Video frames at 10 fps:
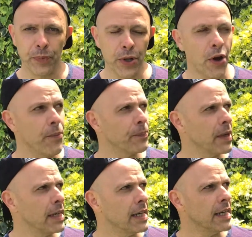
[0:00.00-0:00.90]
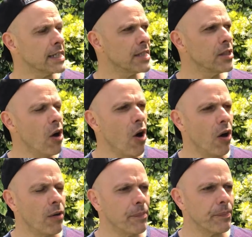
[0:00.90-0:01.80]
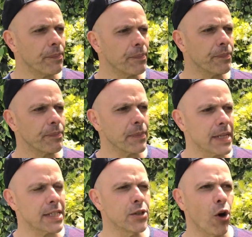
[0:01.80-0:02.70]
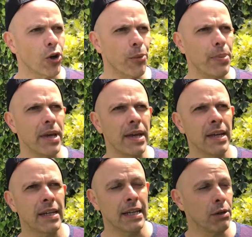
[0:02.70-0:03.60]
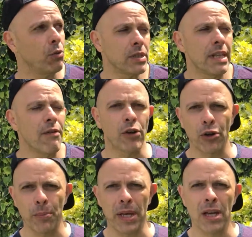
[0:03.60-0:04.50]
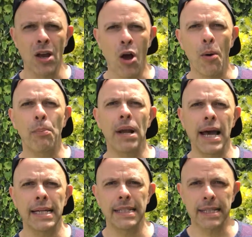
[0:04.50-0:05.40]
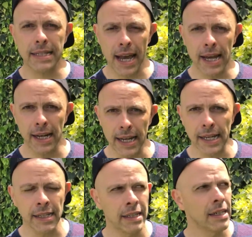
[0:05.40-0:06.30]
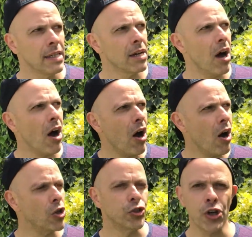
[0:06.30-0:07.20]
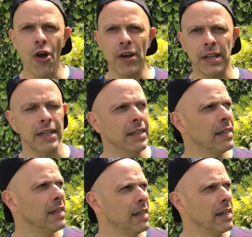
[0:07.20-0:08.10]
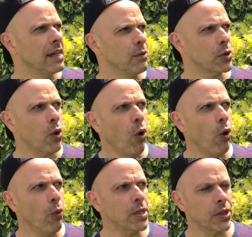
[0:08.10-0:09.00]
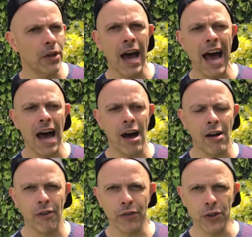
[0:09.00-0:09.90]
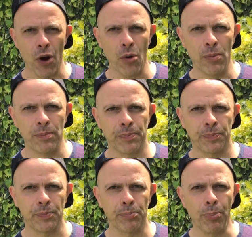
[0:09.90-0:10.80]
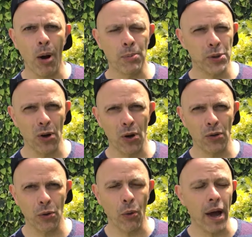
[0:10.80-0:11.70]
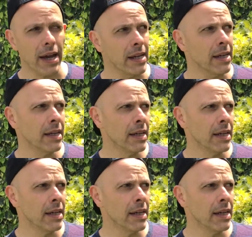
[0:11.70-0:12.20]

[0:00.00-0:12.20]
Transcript: You know, it's not it's not going to be, it was never going to be a plain sailing uh, journey. It was always going to have, you know, bumps along the way.